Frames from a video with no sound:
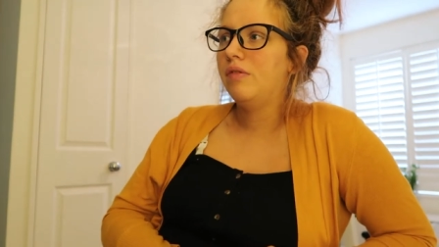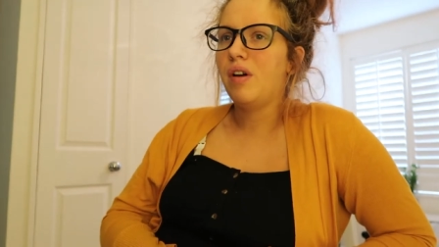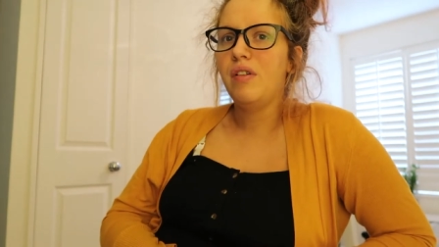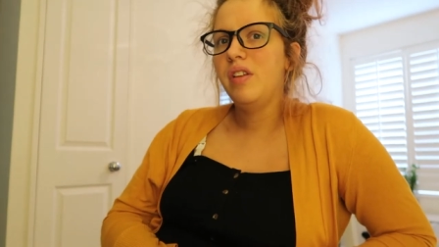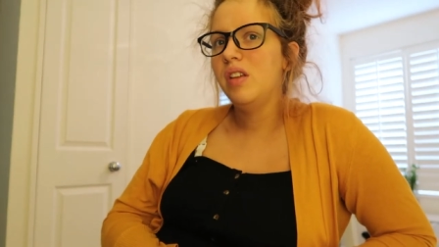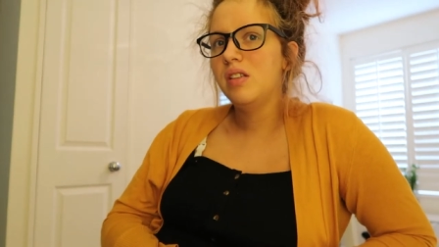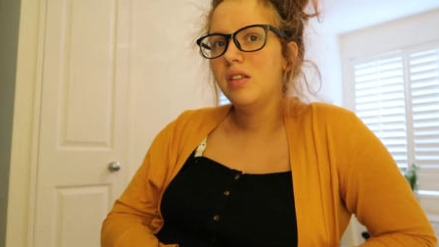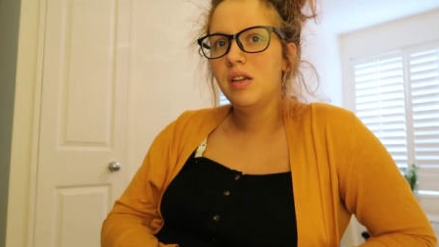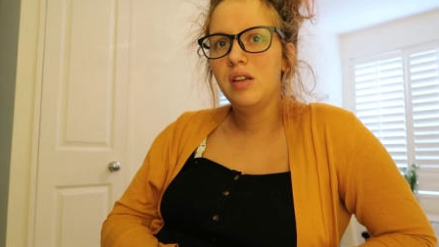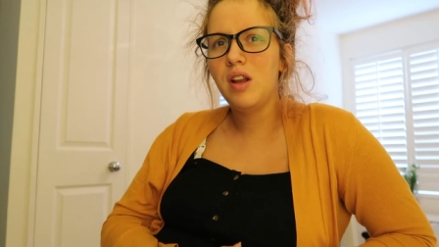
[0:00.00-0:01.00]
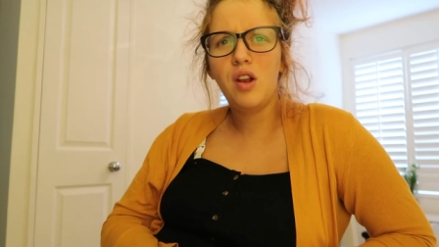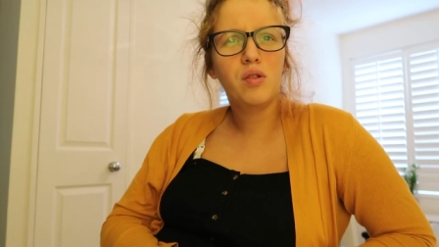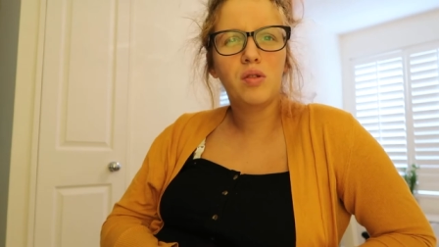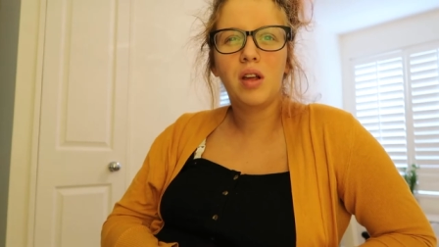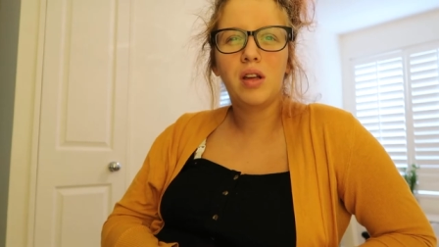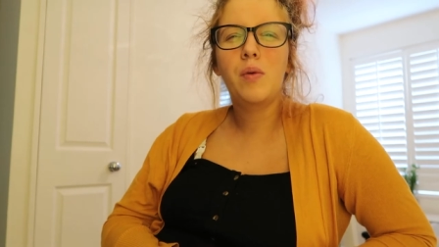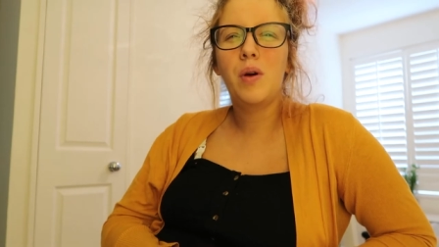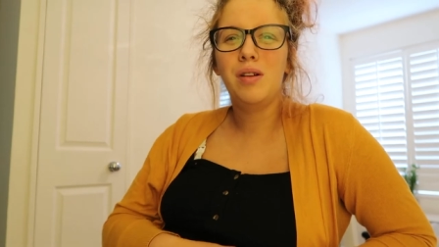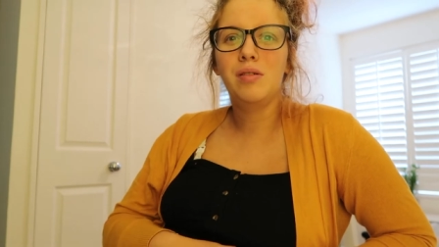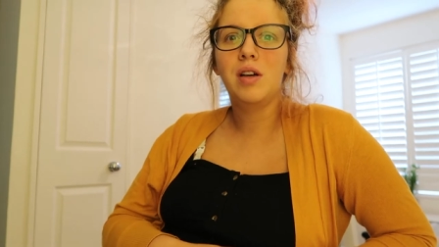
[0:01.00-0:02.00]
five years, a long, like
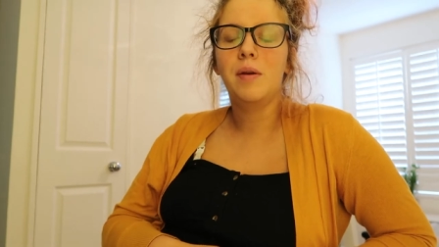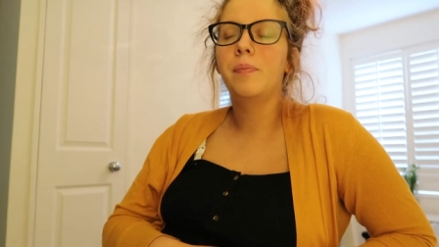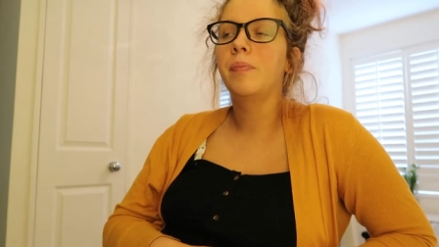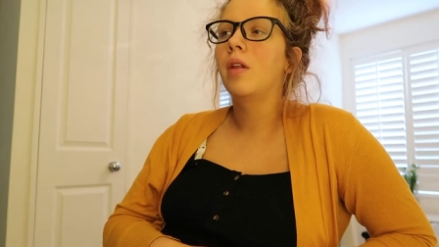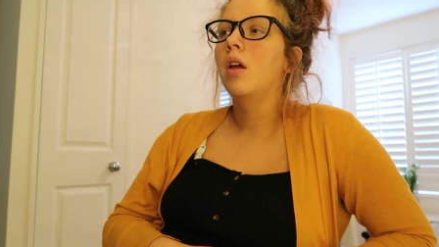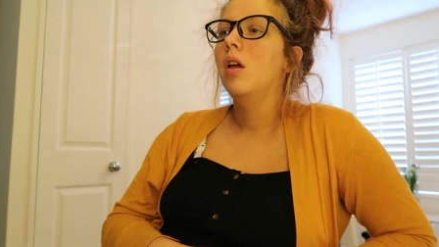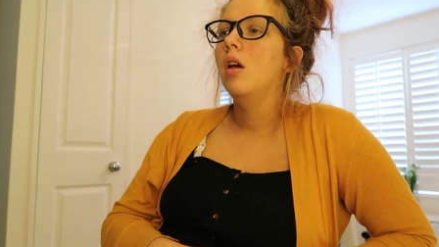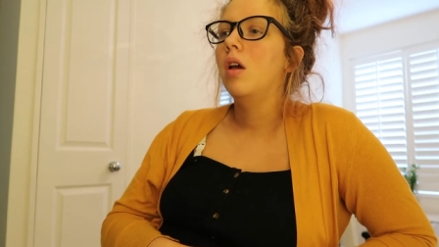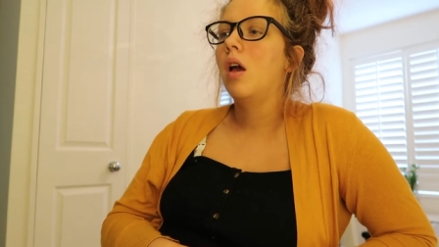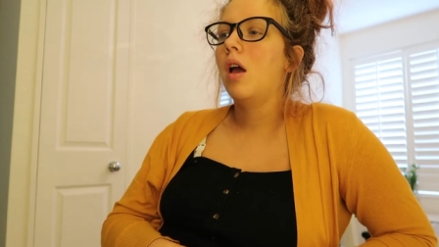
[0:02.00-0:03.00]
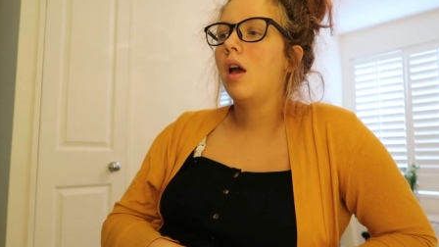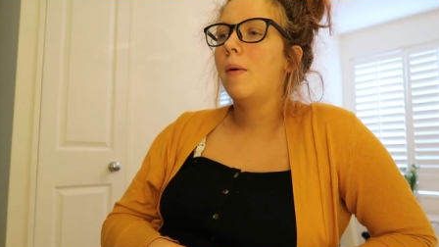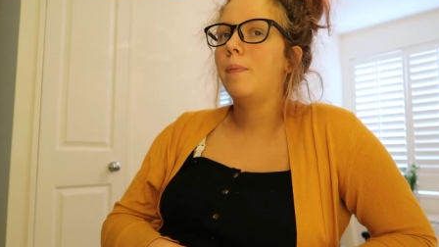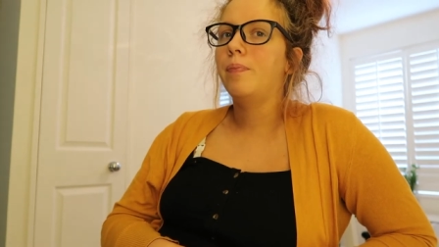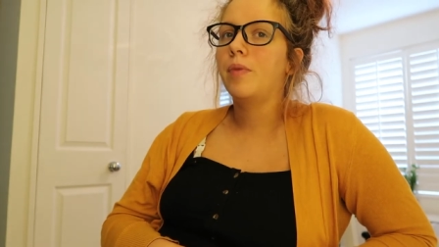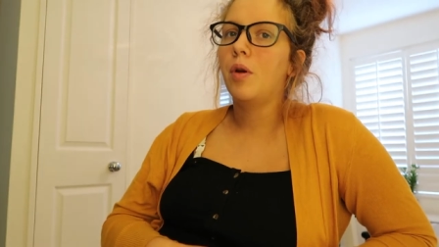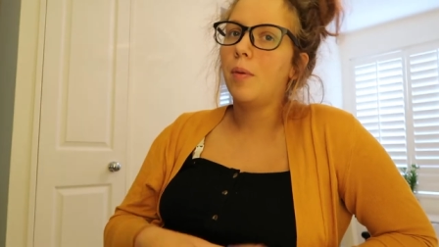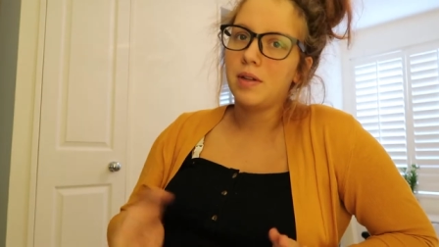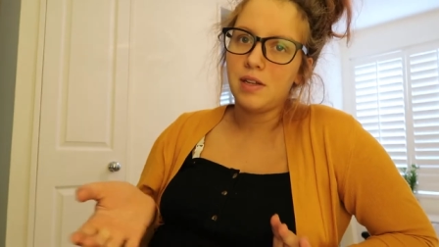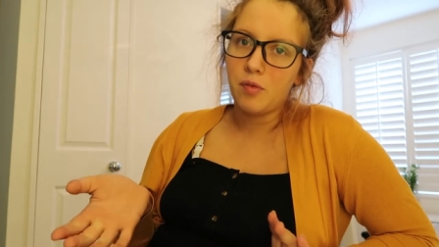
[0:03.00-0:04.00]
quite a long time. Um, we
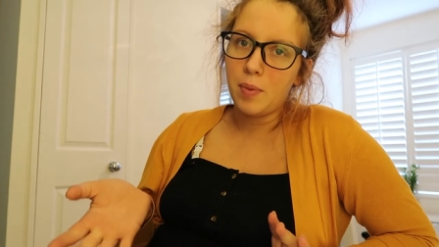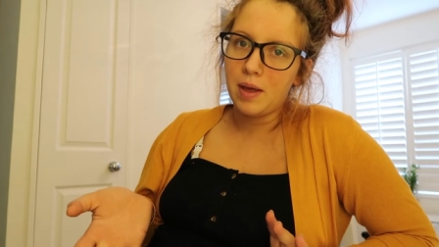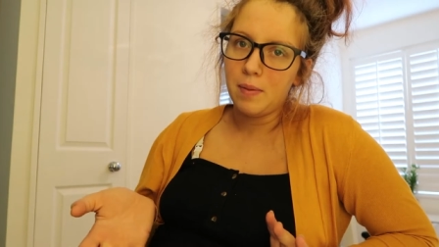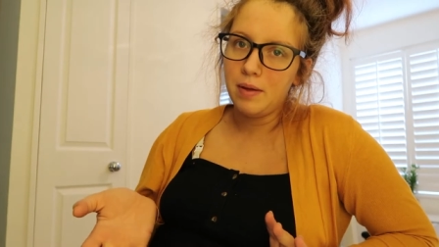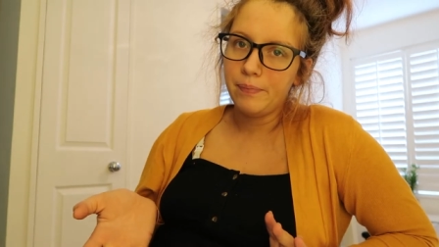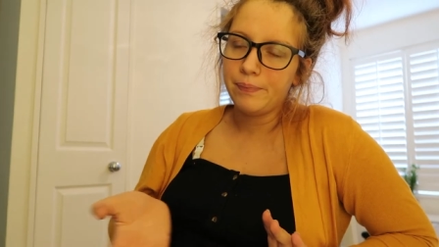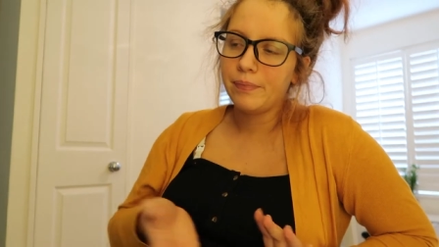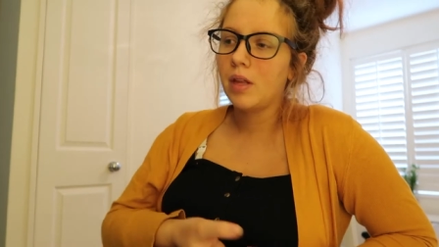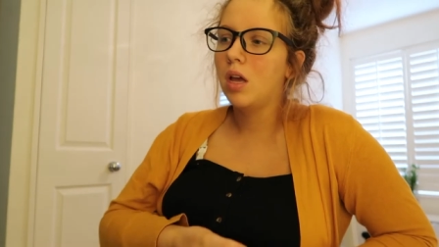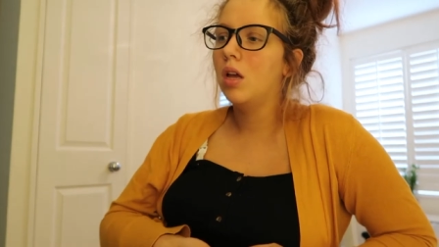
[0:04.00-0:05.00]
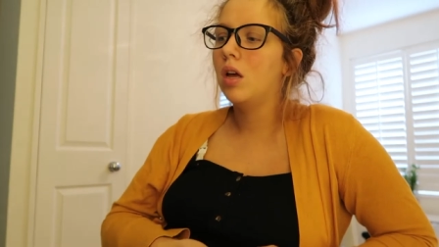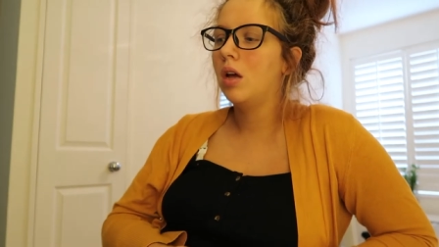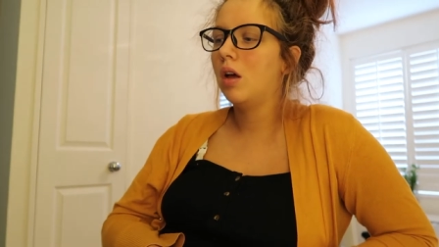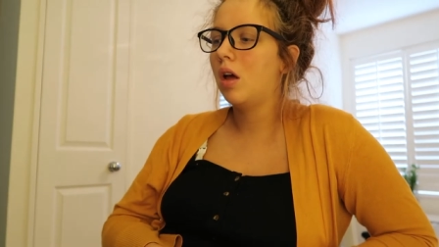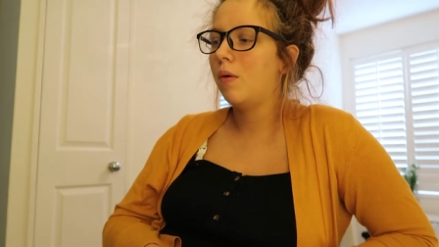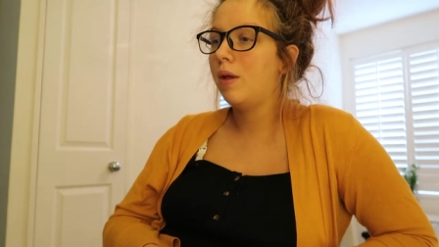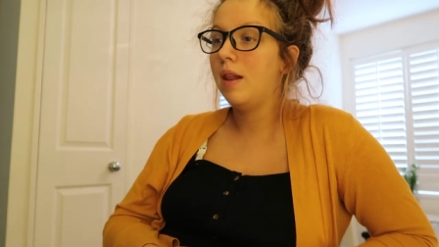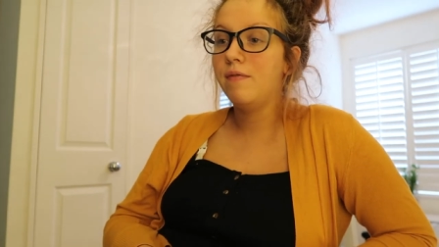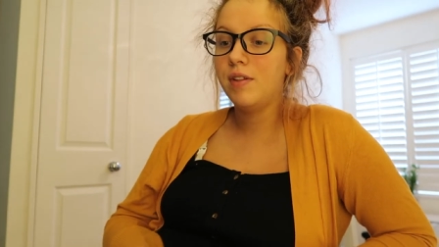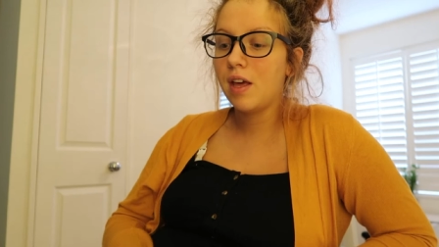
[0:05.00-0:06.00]
are about to have a baby. Uh, we
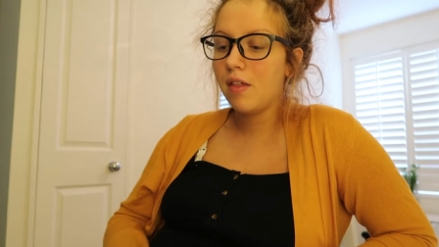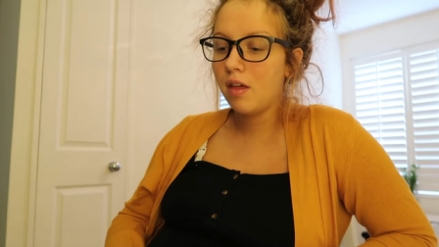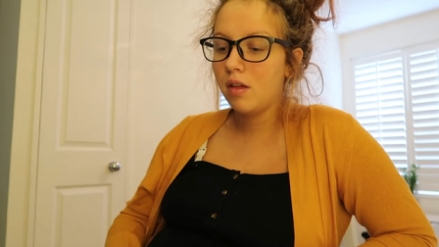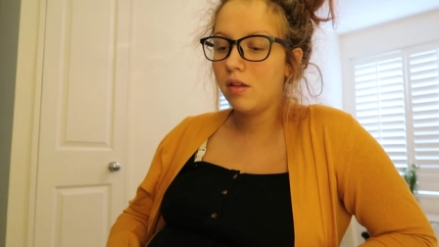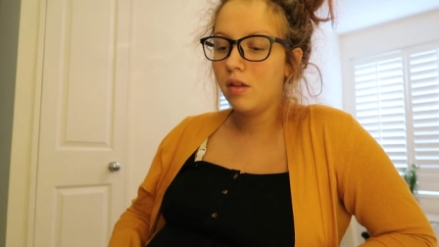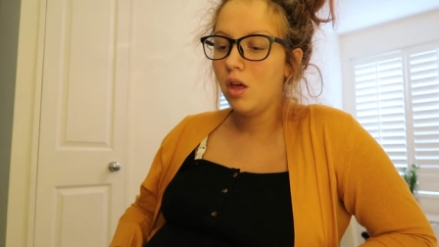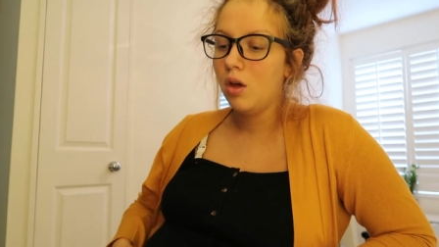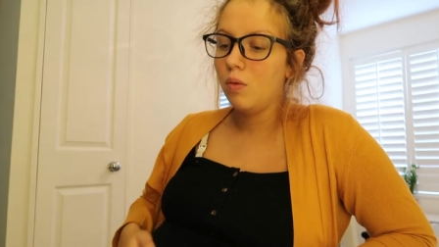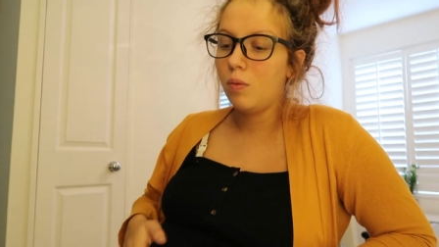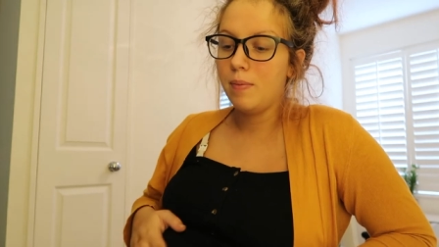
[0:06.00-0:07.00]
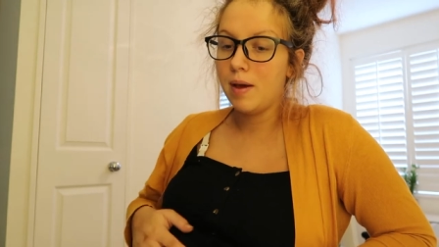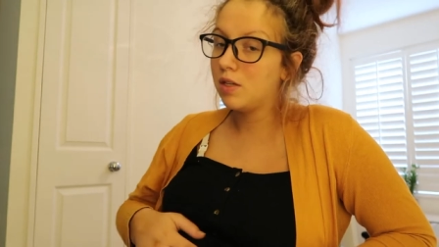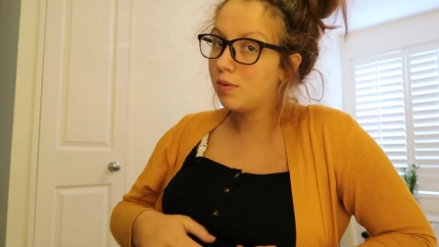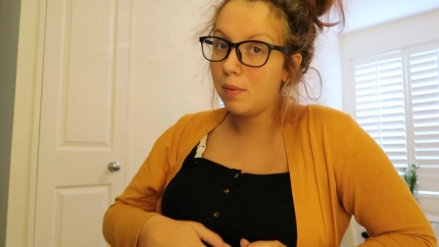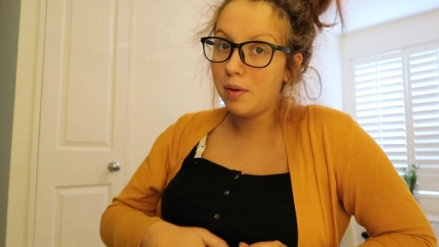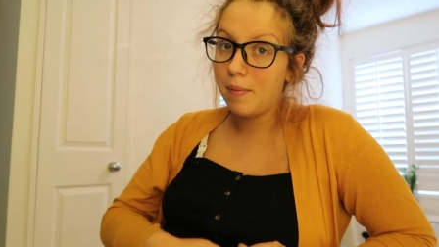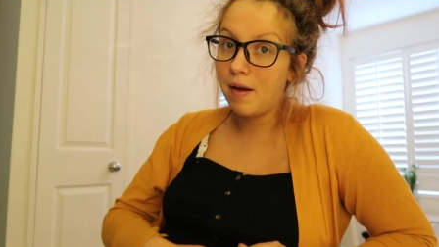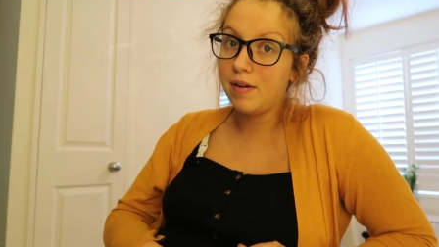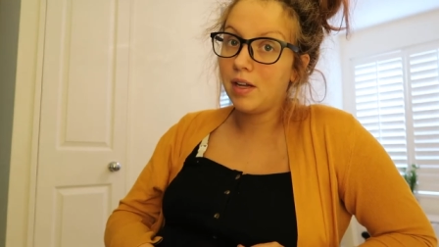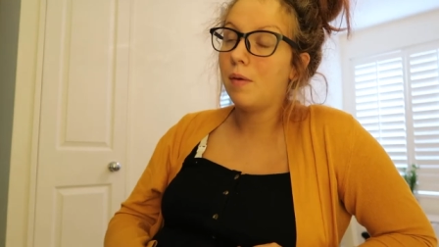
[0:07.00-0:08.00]
live together. We may as well be a
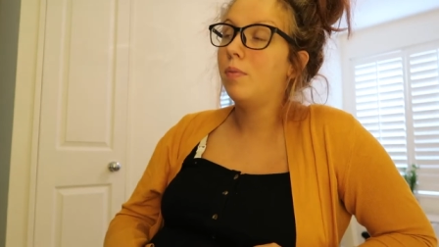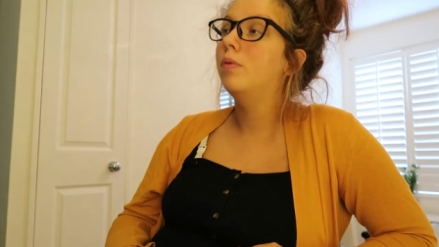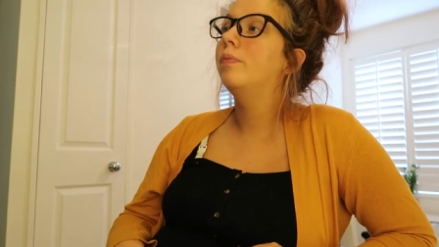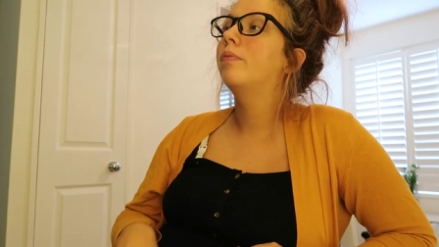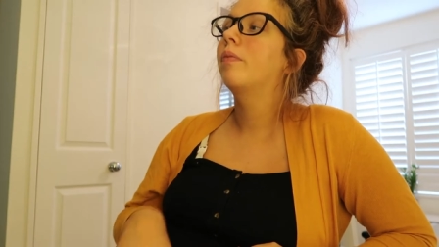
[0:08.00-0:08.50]
married couple.